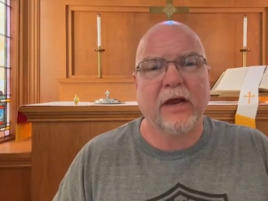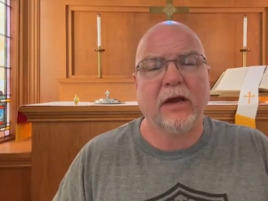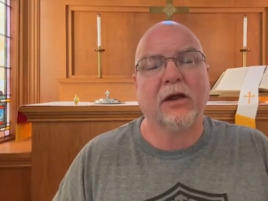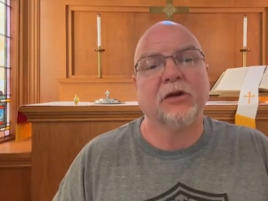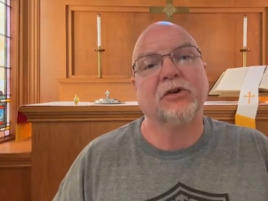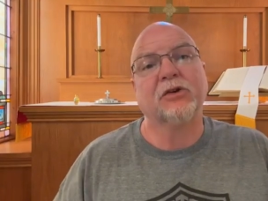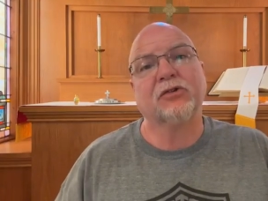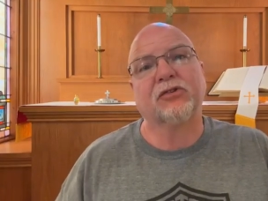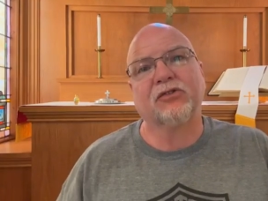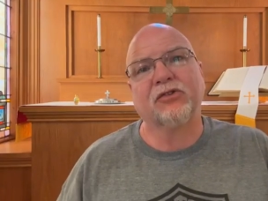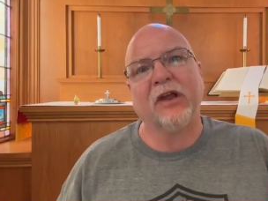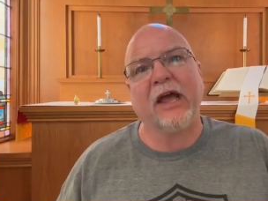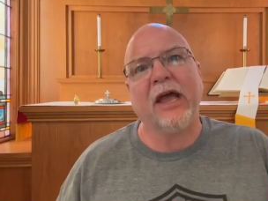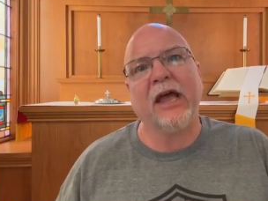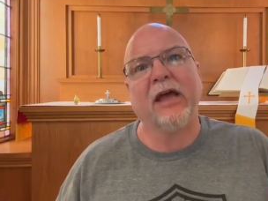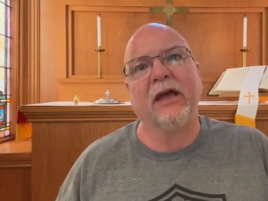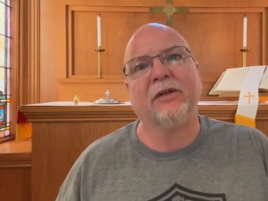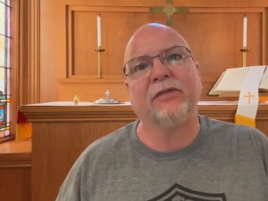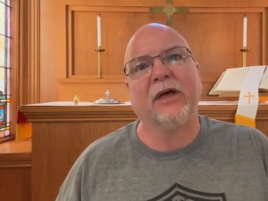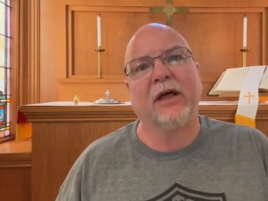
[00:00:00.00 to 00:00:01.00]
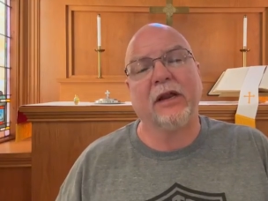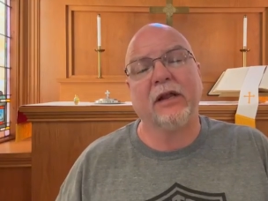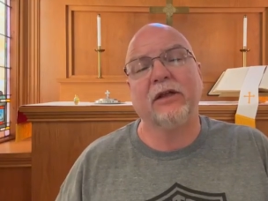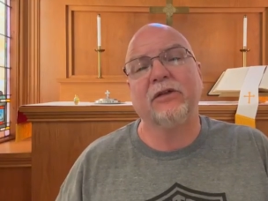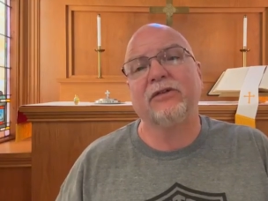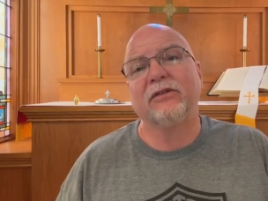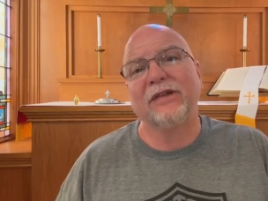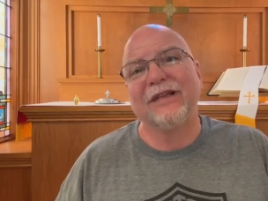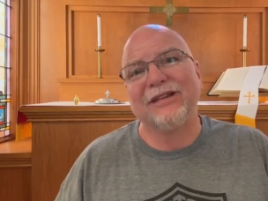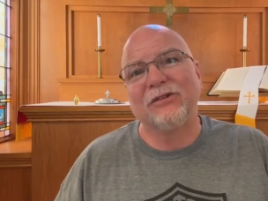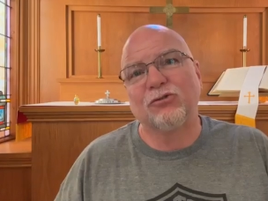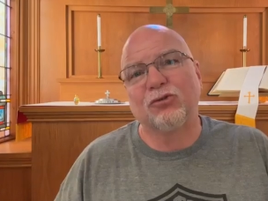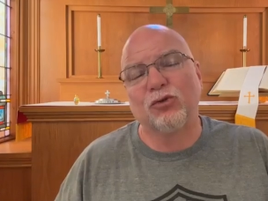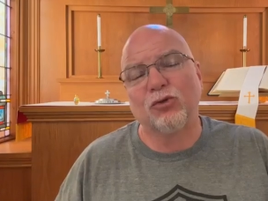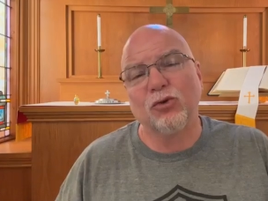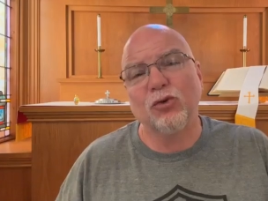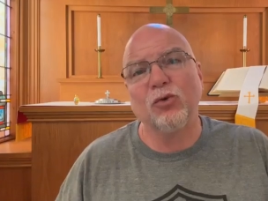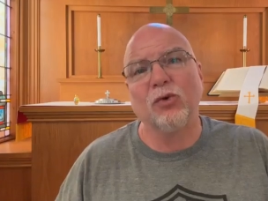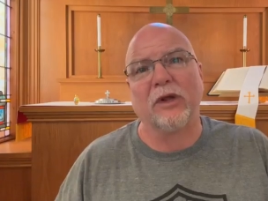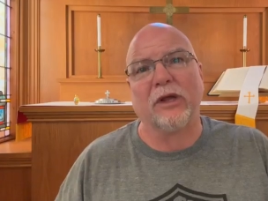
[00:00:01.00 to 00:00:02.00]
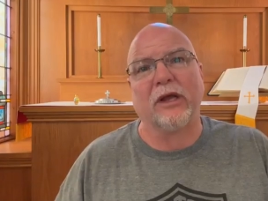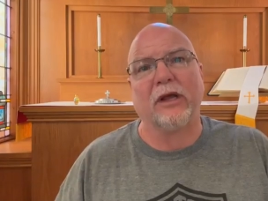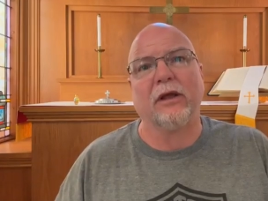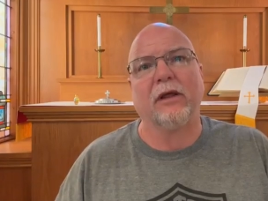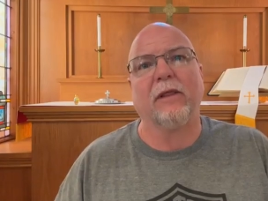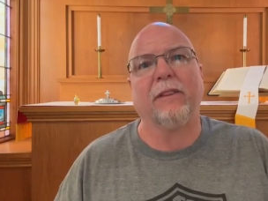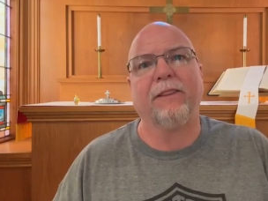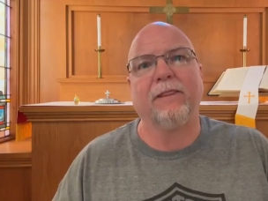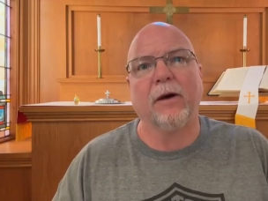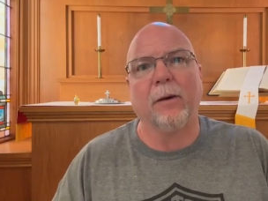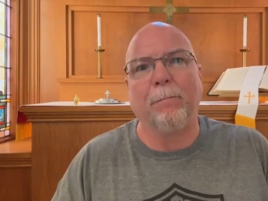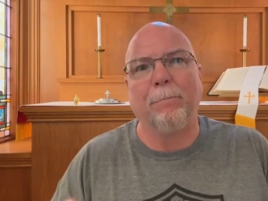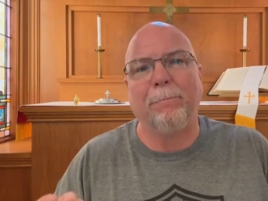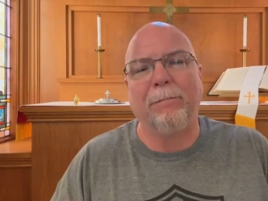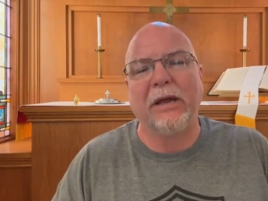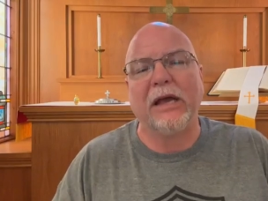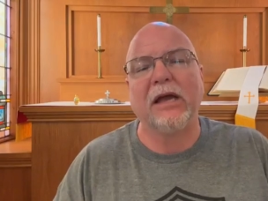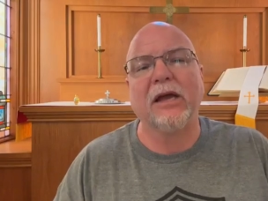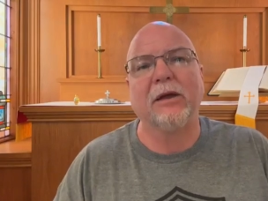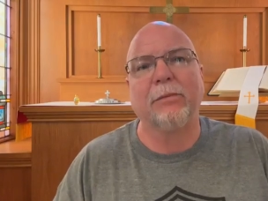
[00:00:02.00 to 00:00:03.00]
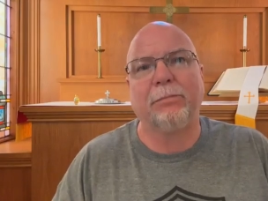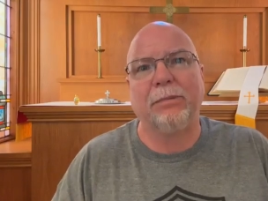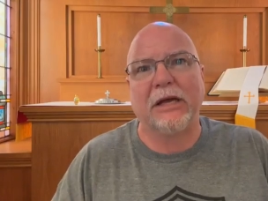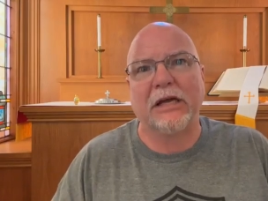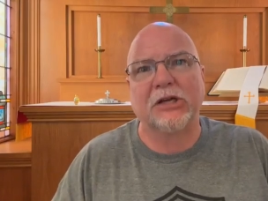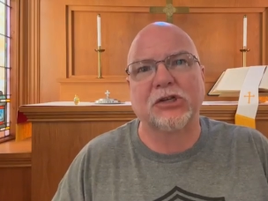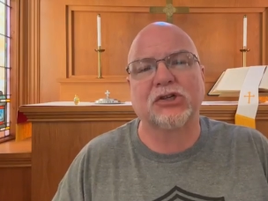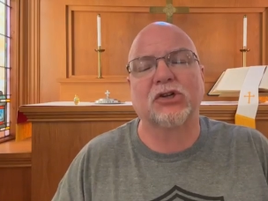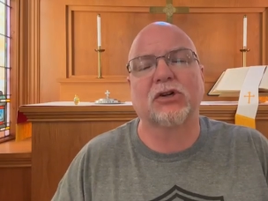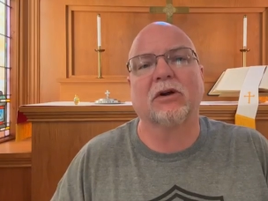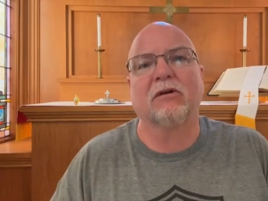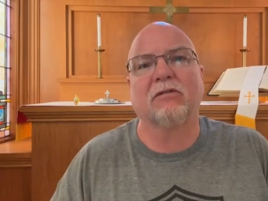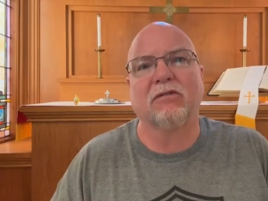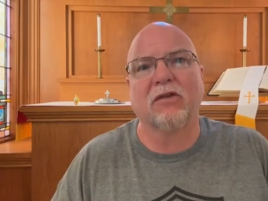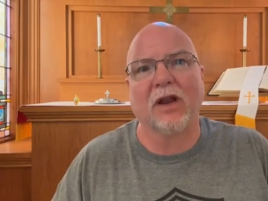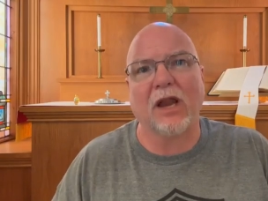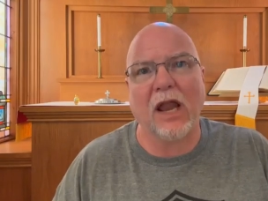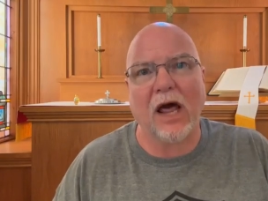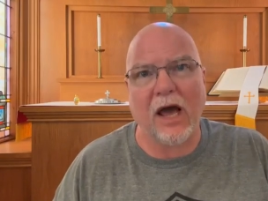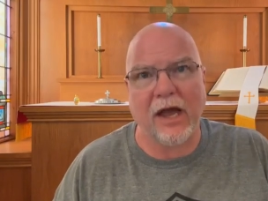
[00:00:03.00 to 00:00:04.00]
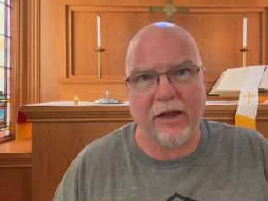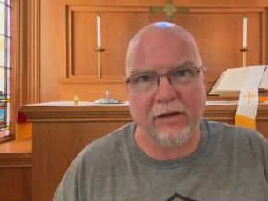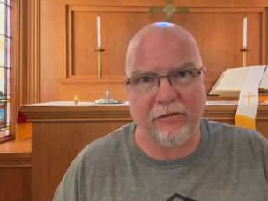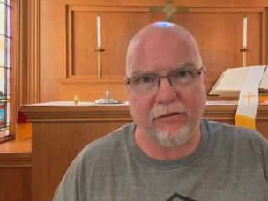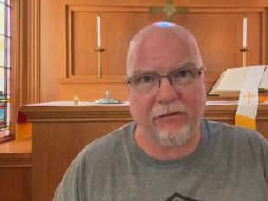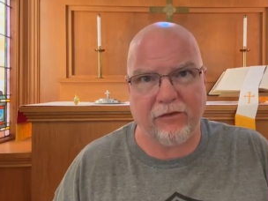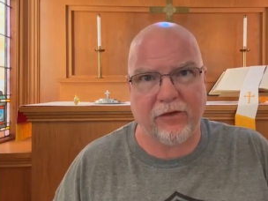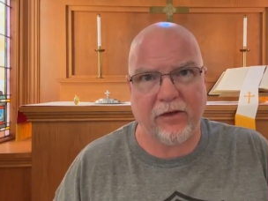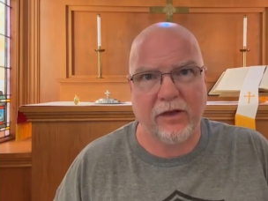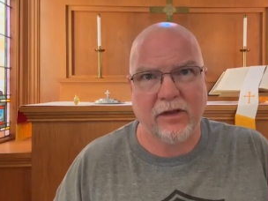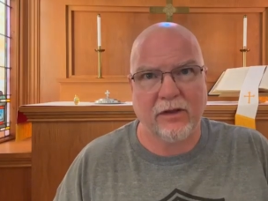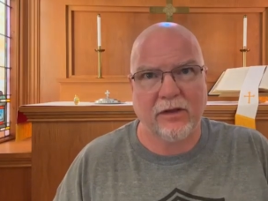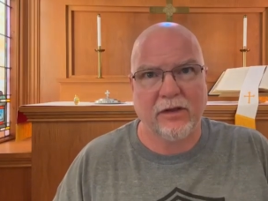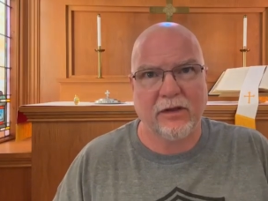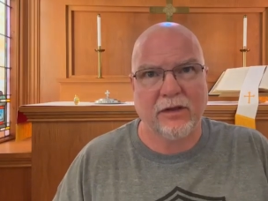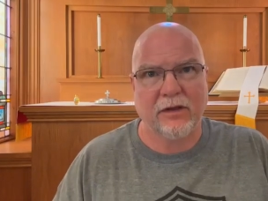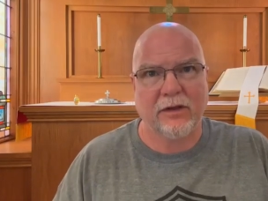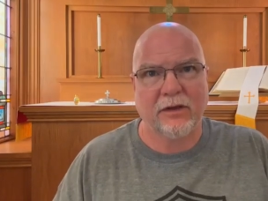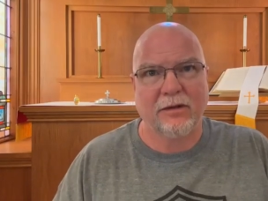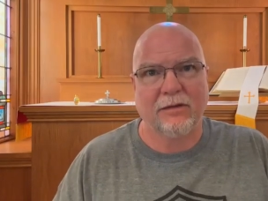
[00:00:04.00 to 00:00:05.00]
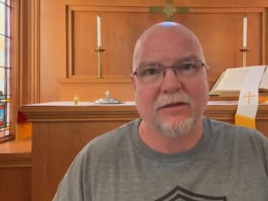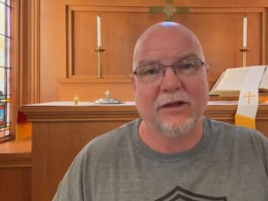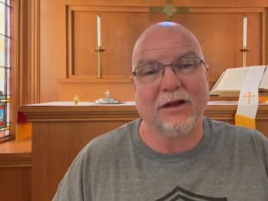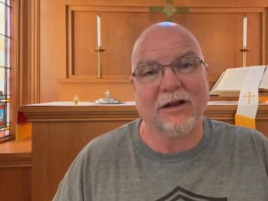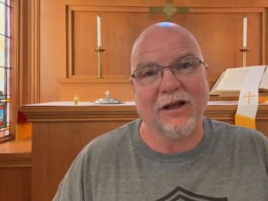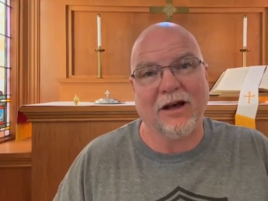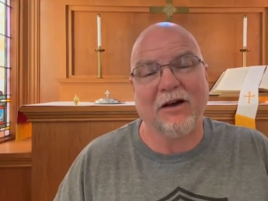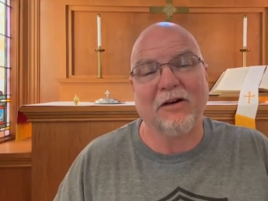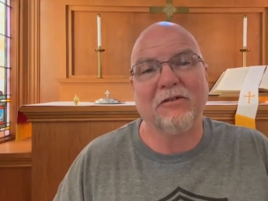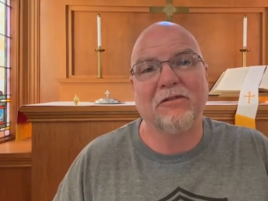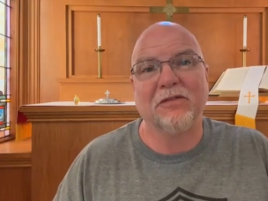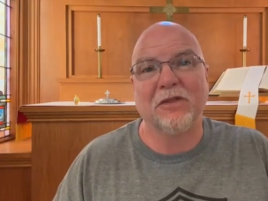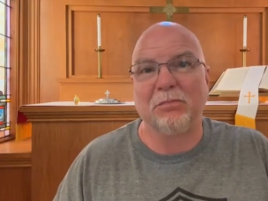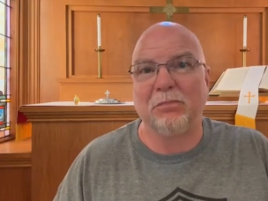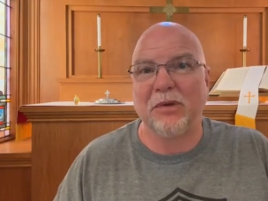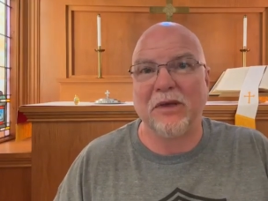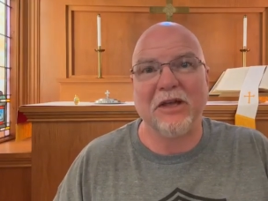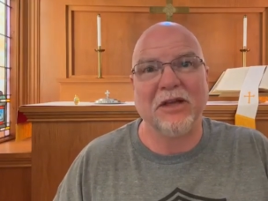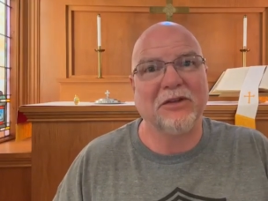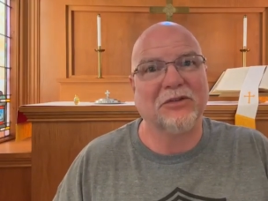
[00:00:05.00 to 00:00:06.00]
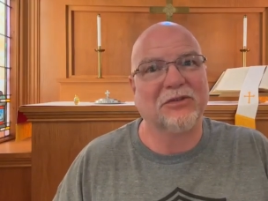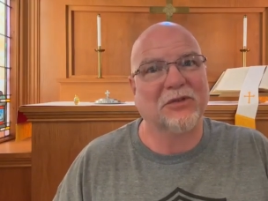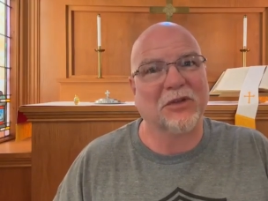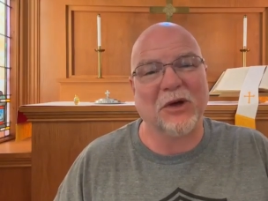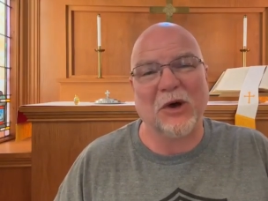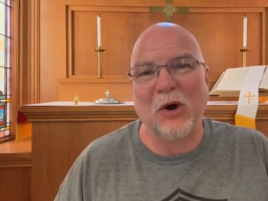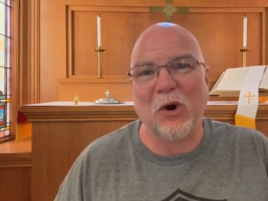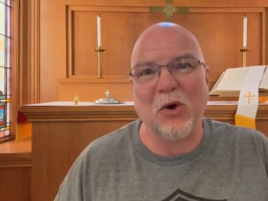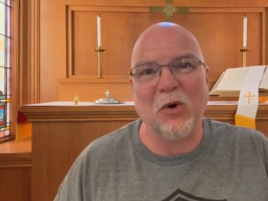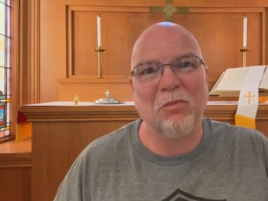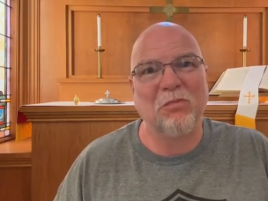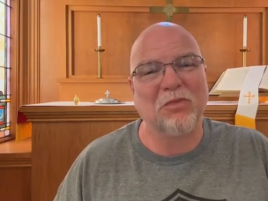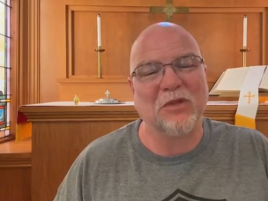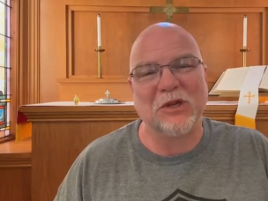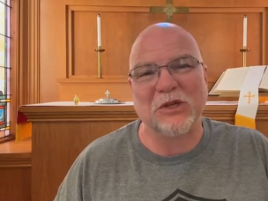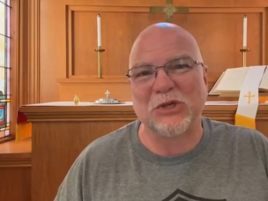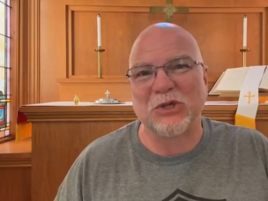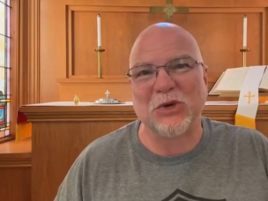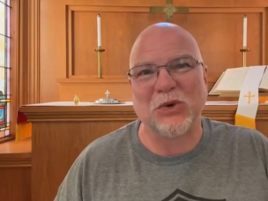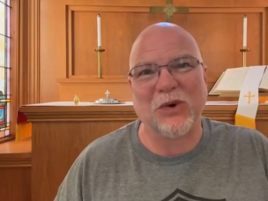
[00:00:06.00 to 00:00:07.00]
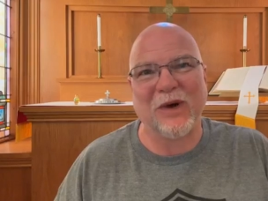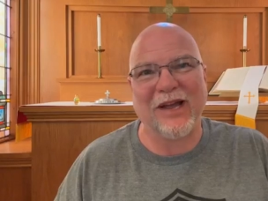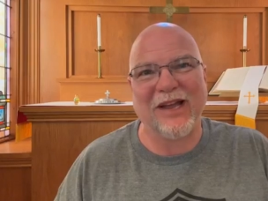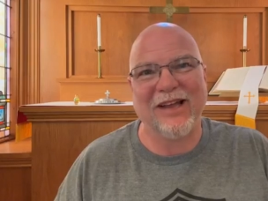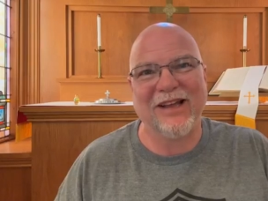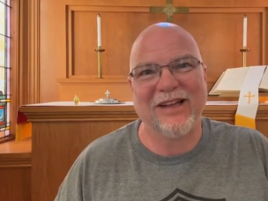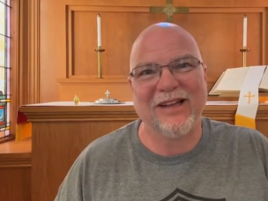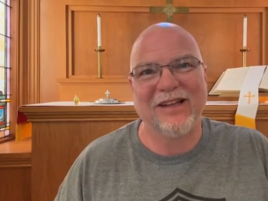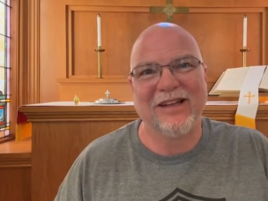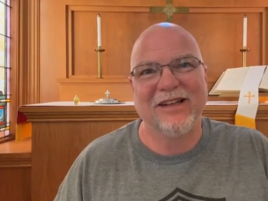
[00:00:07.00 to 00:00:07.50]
and understand that is truly the big picture of life the love, the peace, the hope, the joy,